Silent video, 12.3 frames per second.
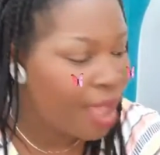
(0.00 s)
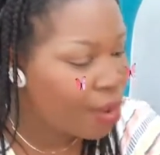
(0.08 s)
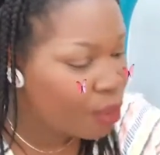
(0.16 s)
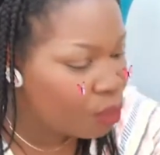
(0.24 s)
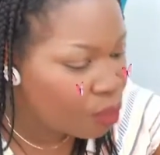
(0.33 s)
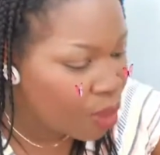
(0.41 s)

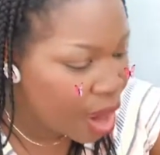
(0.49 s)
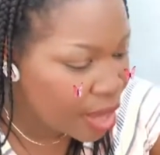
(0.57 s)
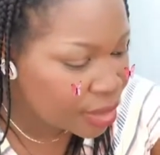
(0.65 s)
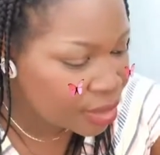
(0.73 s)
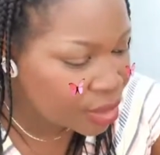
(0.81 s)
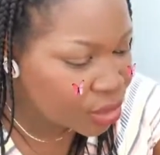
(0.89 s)

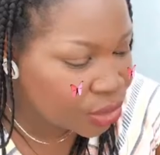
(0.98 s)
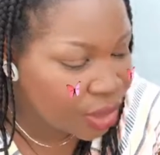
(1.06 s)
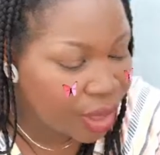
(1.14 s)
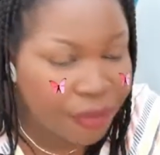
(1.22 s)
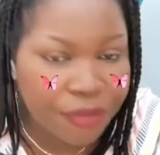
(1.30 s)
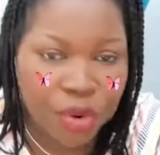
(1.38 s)
One, two,
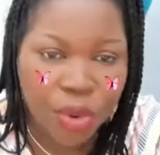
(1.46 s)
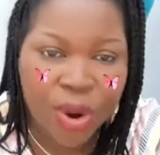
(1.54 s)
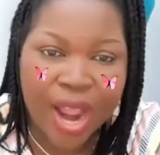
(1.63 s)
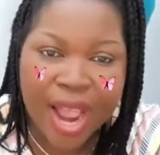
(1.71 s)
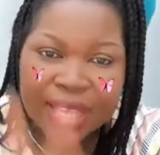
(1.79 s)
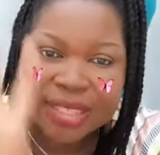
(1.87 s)
three,
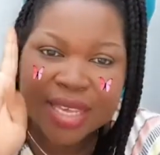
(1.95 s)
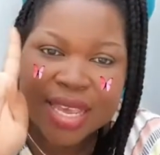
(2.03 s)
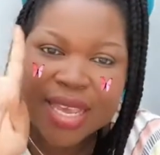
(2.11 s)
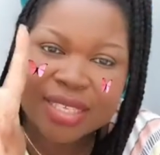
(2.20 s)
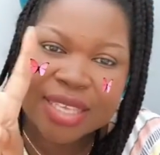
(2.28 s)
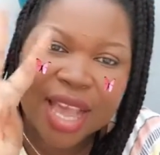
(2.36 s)
four. As
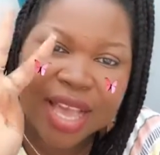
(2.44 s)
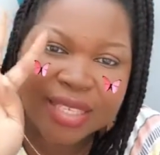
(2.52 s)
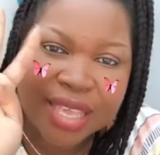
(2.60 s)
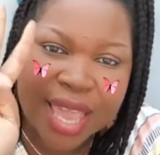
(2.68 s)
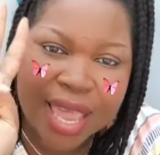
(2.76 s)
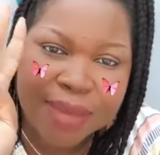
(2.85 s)
easy as
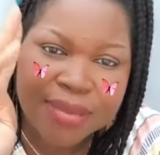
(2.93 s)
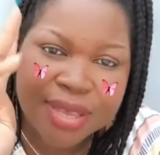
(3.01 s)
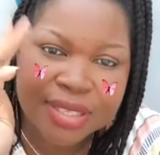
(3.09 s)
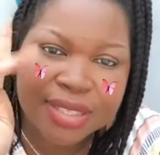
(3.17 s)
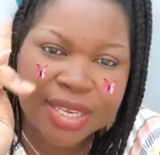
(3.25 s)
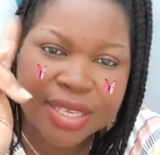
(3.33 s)
A,
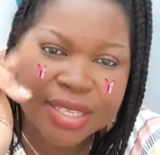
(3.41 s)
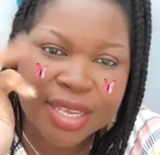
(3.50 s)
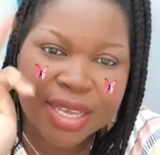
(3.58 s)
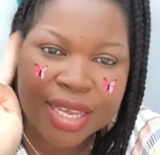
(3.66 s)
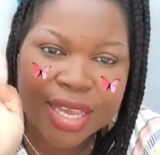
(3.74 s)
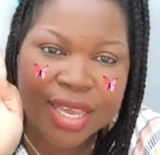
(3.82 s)
B, C,
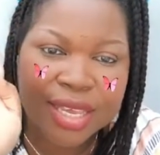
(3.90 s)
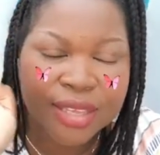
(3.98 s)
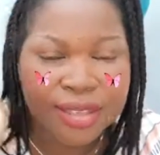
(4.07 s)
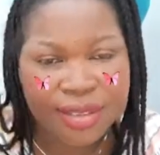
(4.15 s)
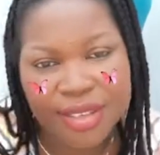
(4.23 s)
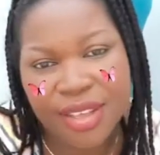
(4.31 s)
D, E.
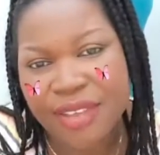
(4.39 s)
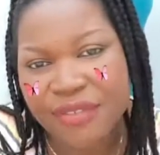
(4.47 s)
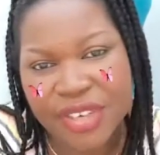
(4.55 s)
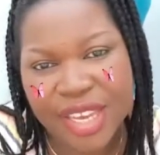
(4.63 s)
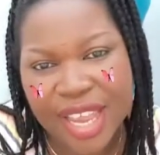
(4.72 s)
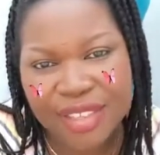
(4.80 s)
You don't
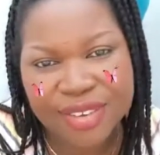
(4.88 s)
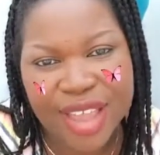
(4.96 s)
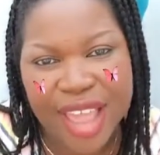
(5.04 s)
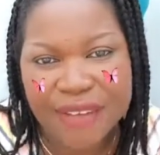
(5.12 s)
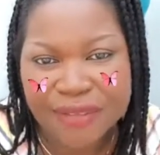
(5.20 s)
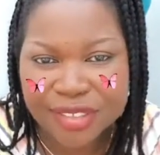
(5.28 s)
even get to
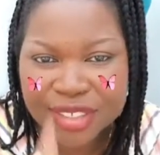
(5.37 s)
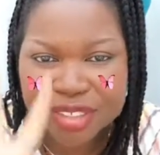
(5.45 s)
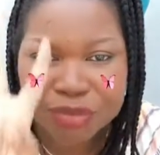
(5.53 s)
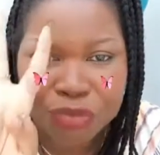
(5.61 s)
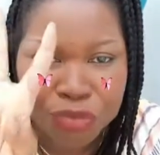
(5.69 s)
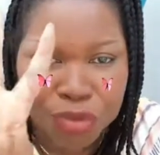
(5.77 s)
F.
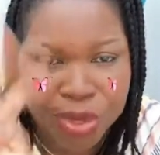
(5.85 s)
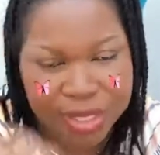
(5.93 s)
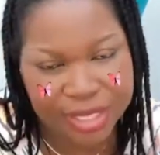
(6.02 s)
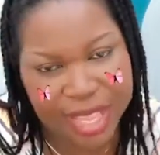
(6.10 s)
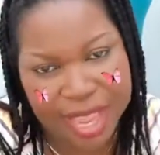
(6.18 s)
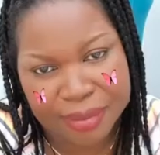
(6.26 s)
Just 4
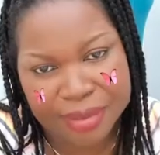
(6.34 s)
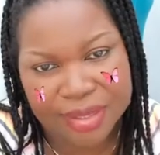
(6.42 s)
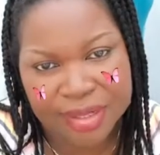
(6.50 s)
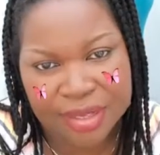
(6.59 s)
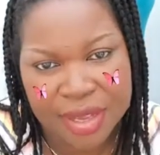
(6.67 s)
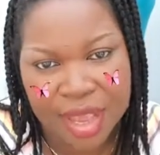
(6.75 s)

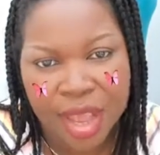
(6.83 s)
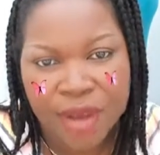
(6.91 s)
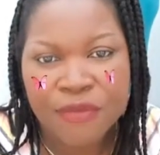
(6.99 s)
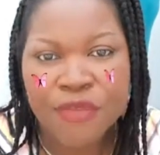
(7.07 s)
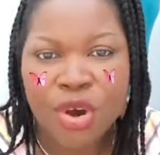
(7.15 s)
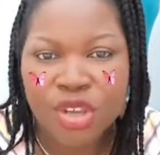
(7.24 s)
steps.
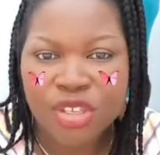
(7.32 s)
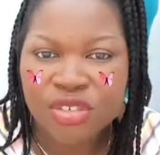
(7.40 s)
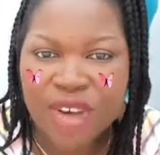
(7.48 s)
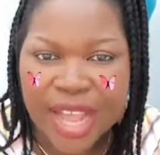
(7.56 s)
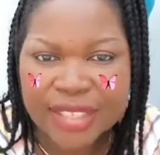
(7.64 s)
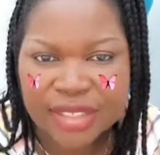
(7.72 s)
4
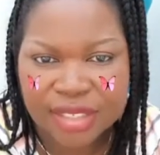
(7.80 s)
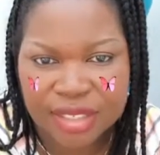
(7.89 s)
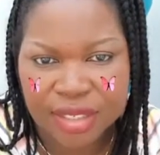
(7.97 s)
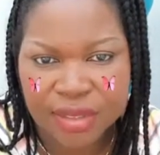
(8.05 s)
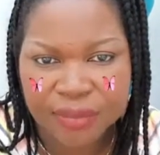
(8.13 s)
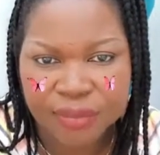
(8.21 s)

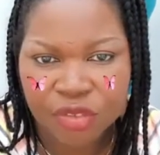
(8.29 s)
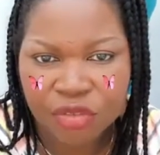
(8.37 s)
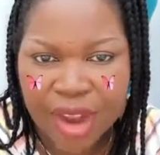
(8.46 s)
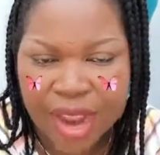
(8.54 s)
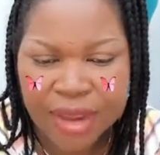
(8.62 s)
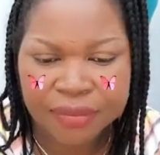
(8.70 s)
strategy. Right?